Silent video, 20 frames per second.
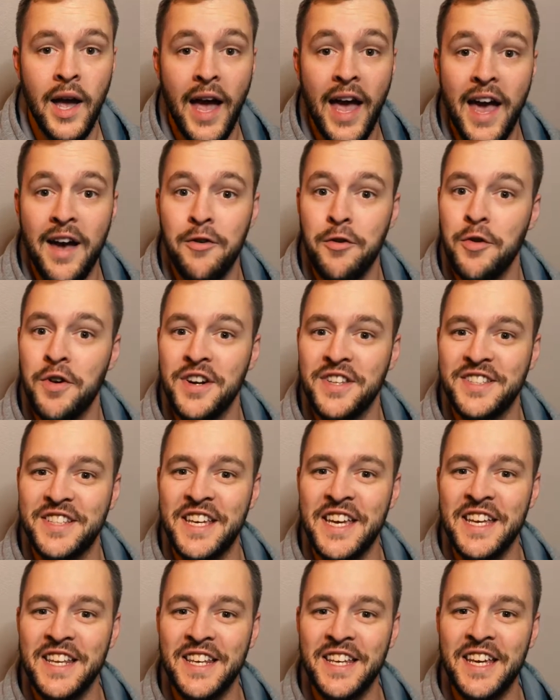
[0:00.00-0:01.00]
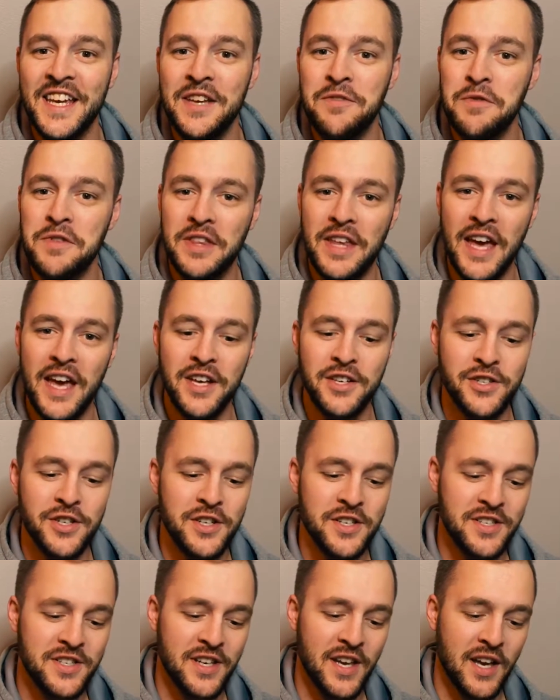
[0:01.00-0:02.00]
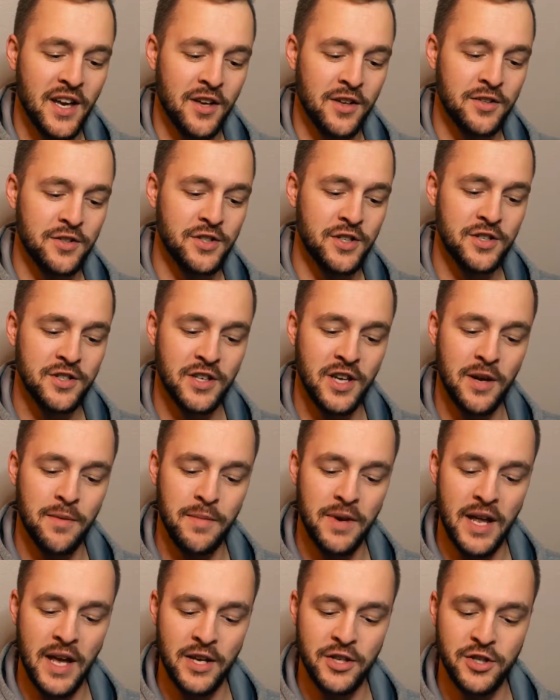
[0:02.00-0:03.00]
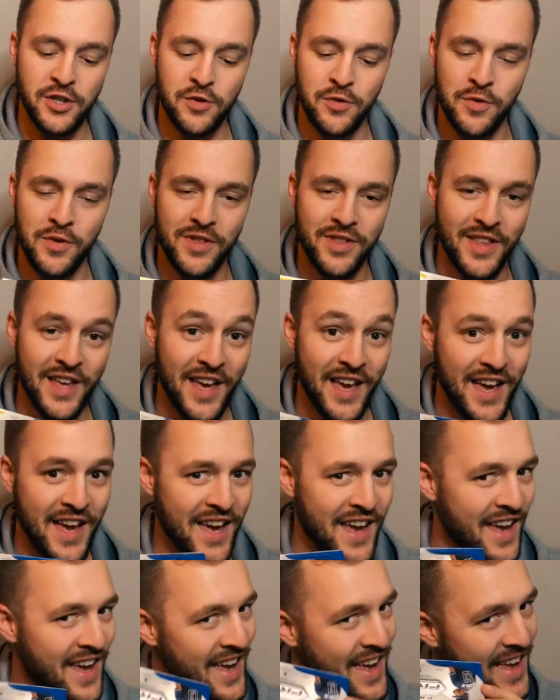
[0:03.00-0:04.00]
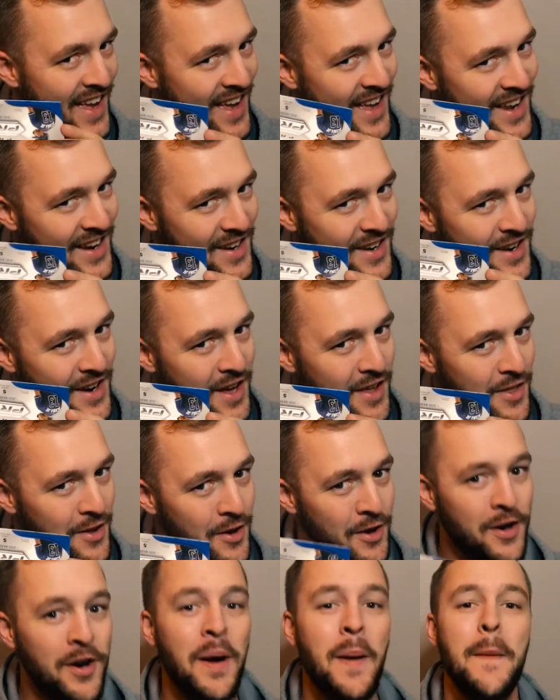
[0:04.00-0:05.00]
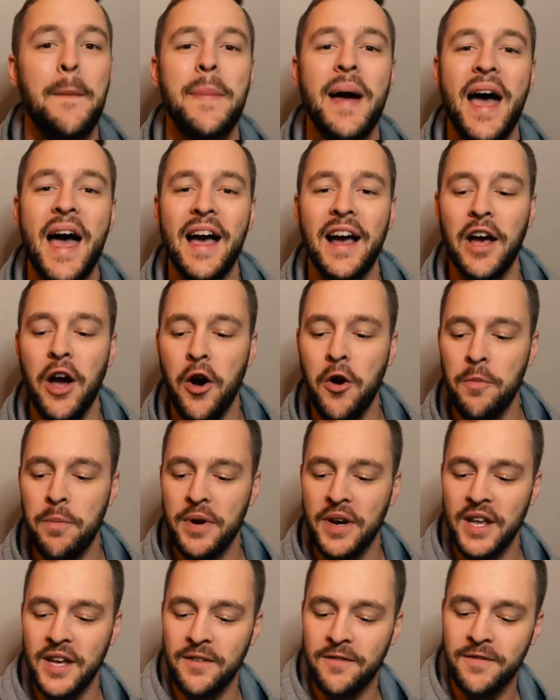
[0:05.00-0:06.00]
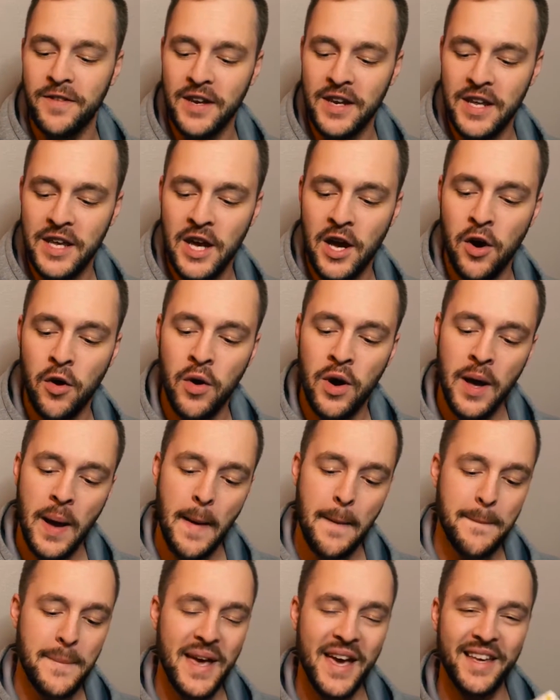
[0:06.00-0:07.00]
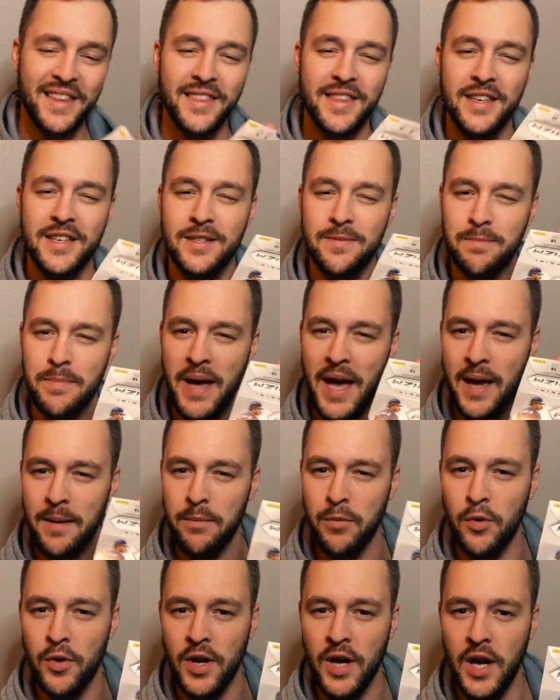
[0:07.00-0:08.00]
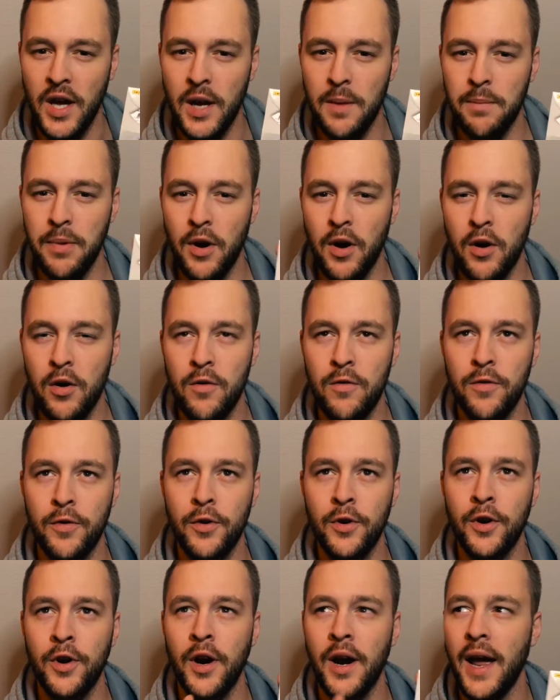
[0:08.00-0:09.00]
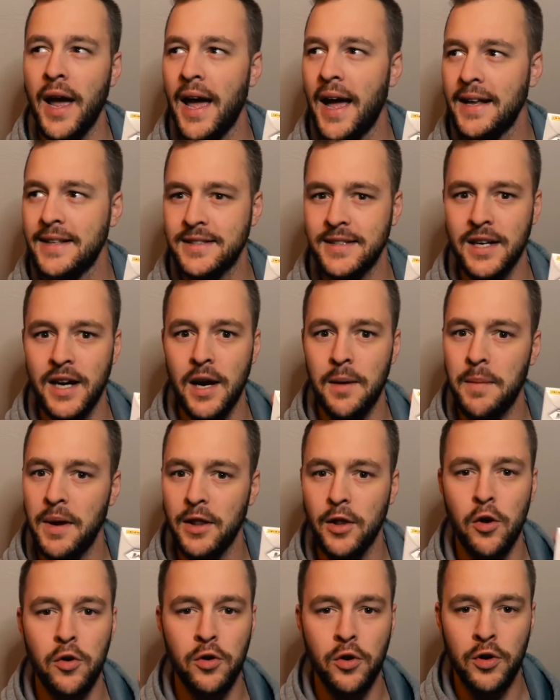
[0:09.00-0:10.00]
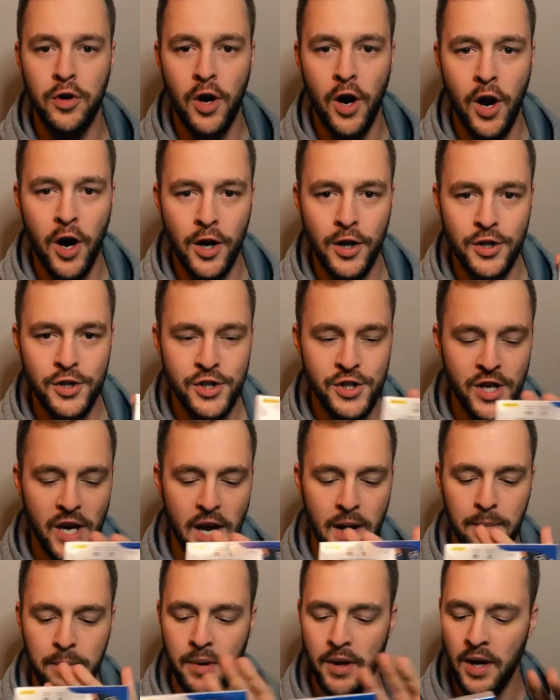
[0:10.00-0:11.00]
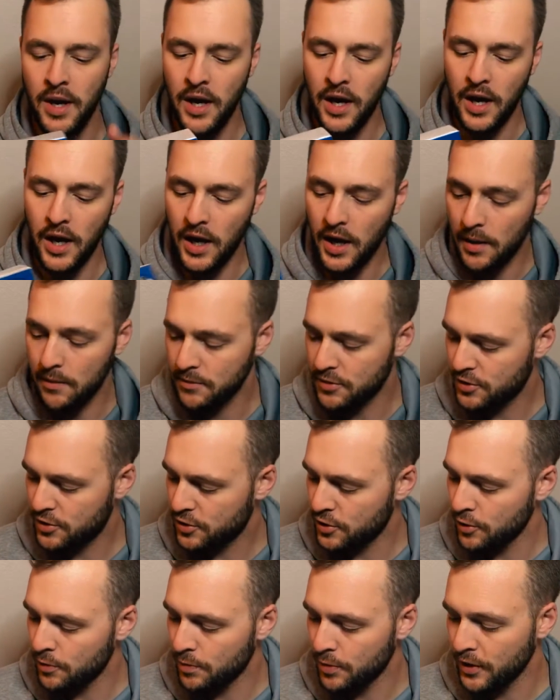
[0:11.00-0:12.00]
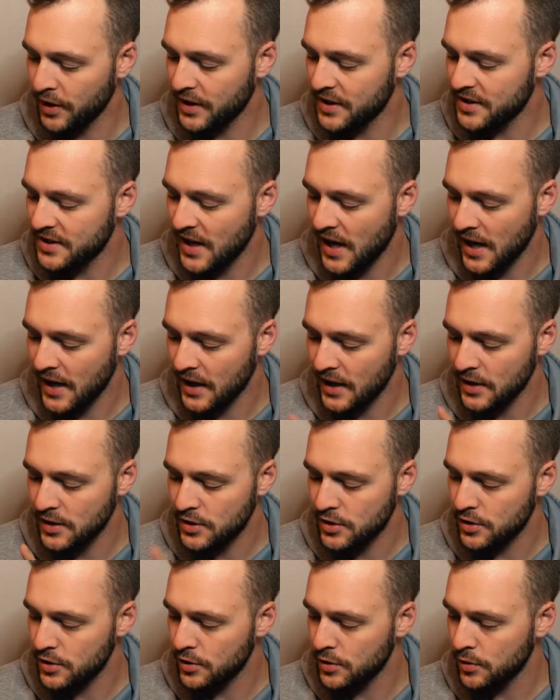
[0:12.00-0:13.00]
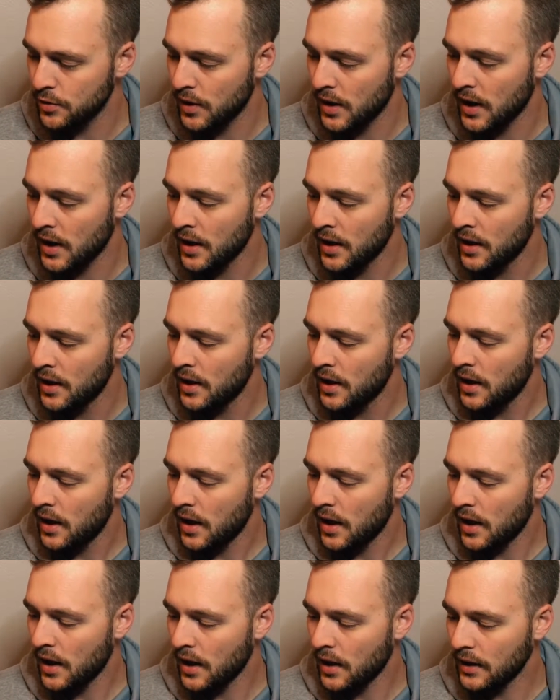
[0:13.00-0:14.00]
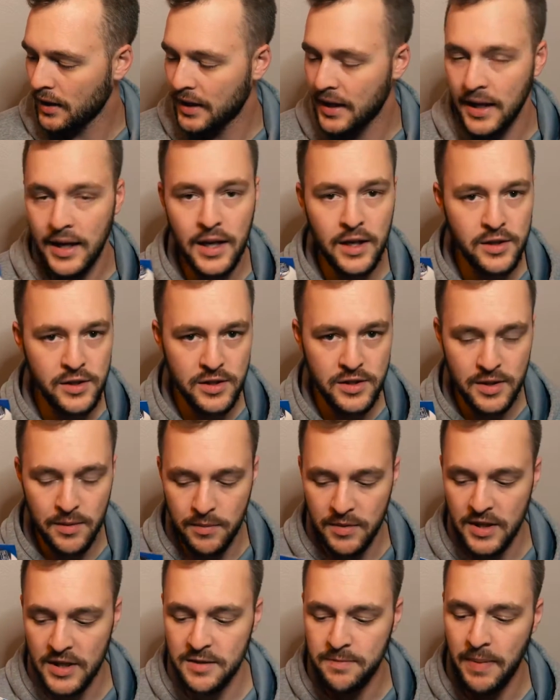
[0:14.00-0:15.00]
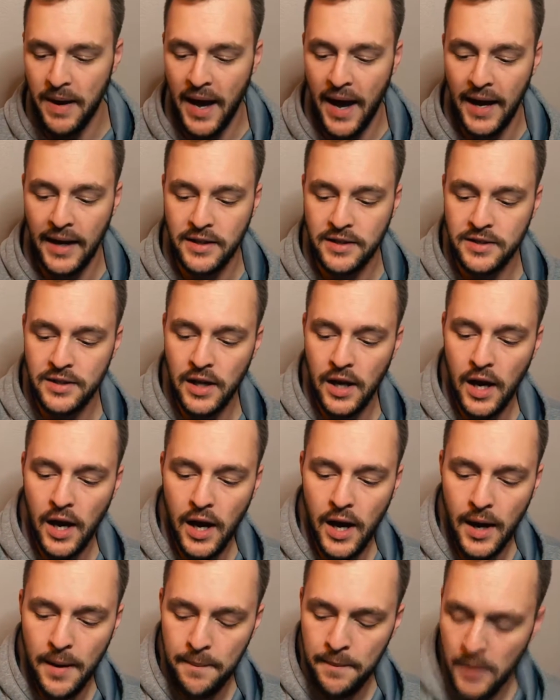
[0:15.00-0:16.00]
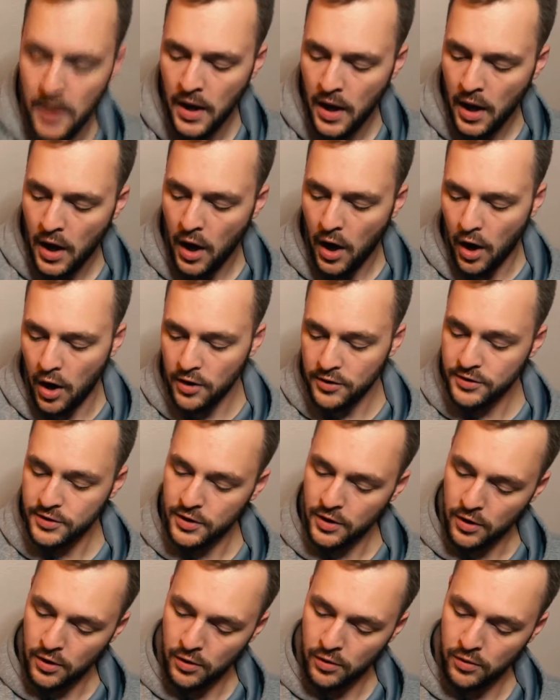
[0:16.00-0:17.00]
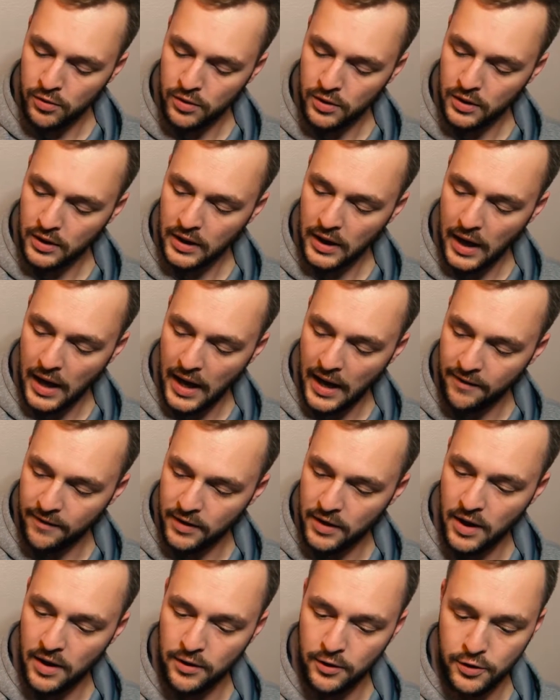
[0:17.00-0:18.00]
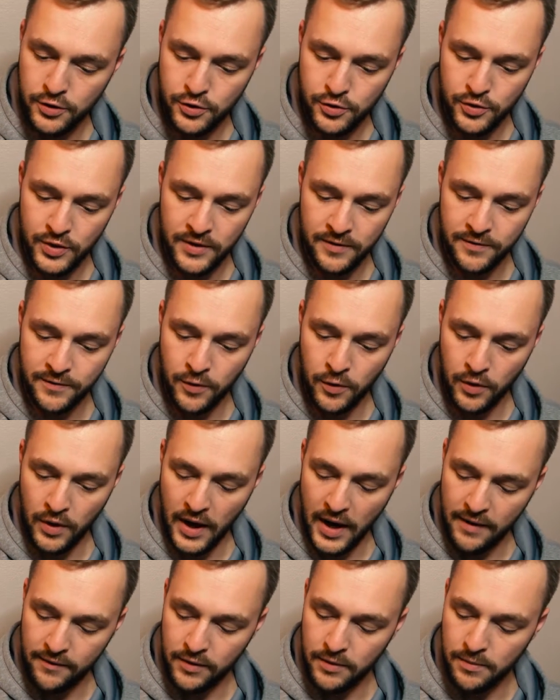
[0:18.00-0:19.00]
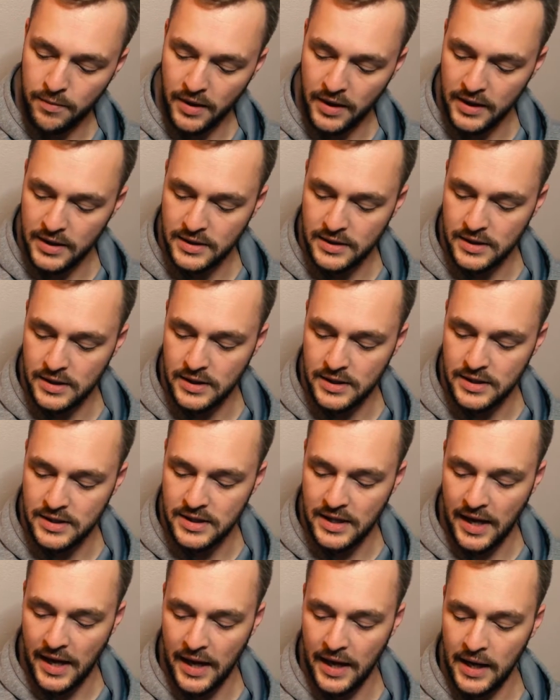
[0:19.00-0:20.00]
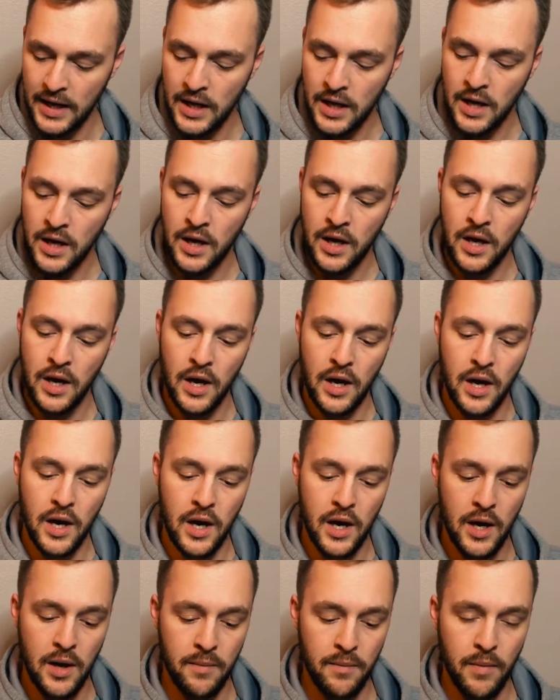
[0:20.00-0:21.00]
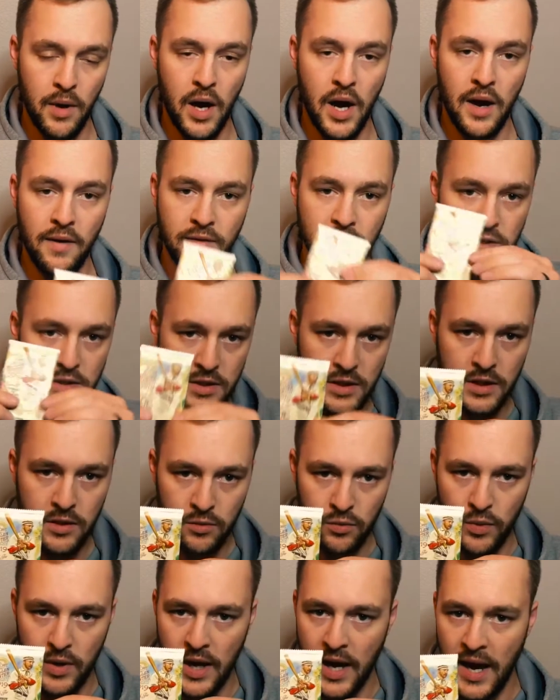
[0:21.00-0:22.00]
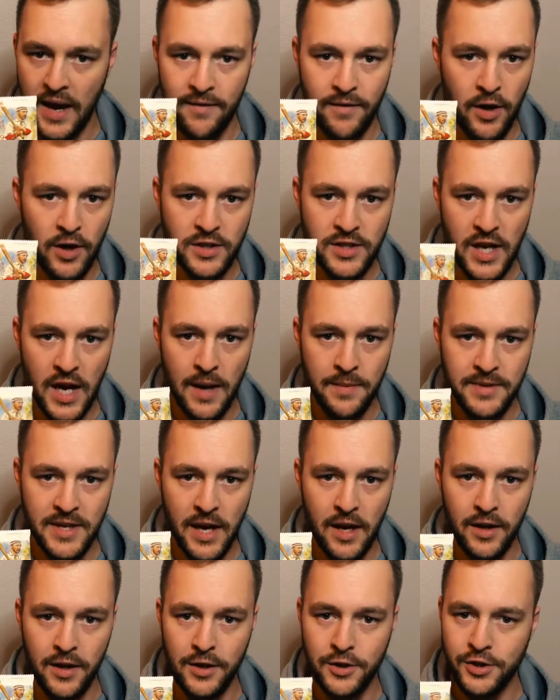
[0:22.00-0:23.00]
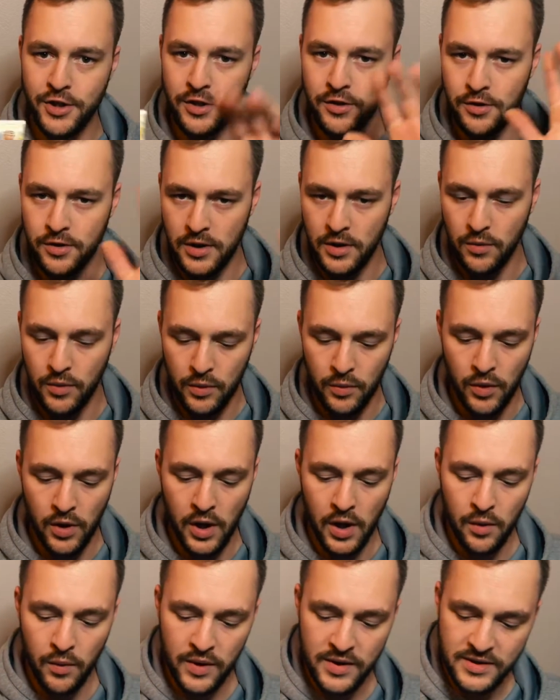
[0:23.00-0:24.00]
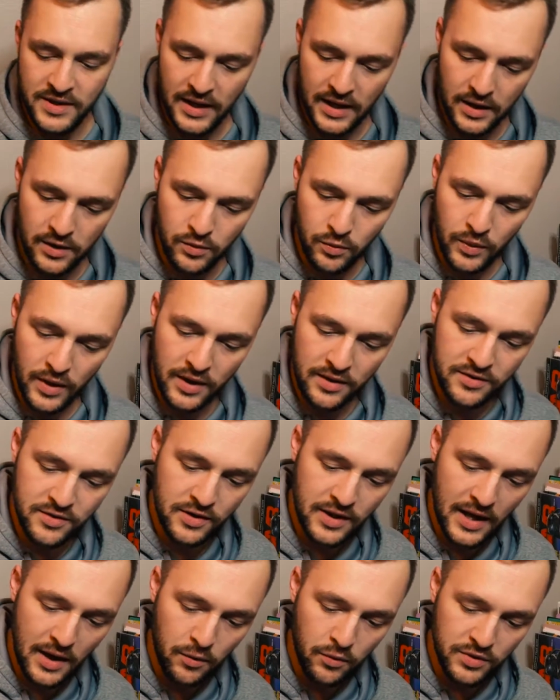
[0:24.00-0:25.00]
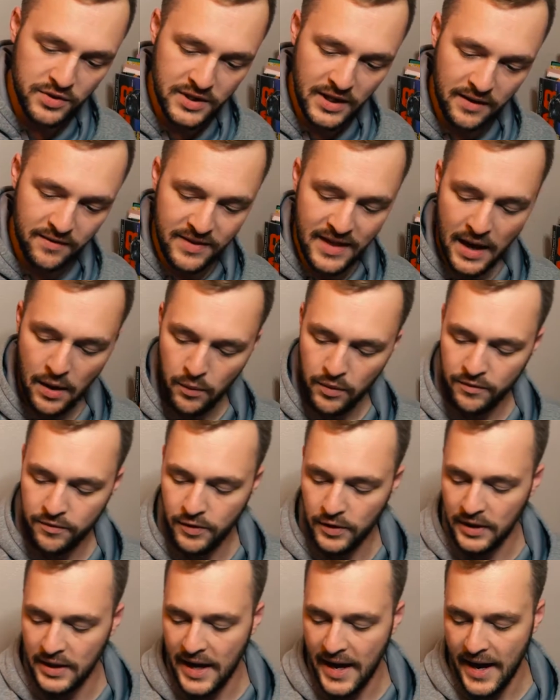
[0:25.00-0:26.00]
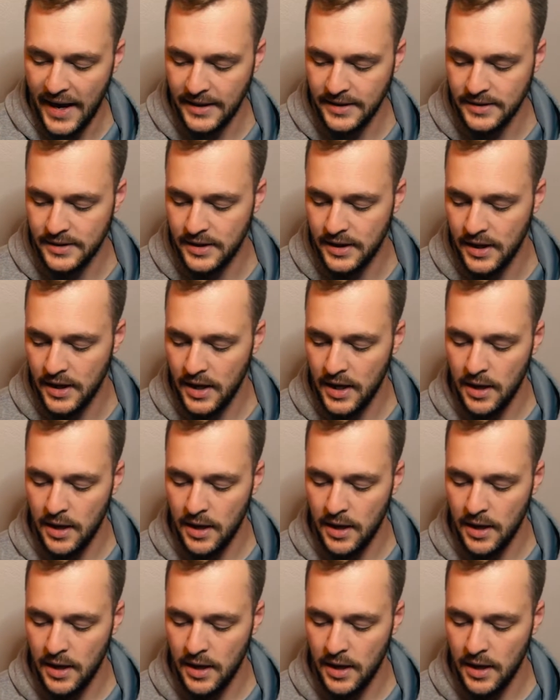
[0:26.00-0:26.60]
Hey everyone, it's Keaton again with KG Sells, just coming at you with a, another pack opening video. Pick this bad boy up over at uh, my local card shop. Um, super excited to uh, uh, get into some of these packs. Um, also, have another treat for everybody today. Um, obviously, we have our Topps Allen and Ginter that we will always end with, so that we'll save that one for last.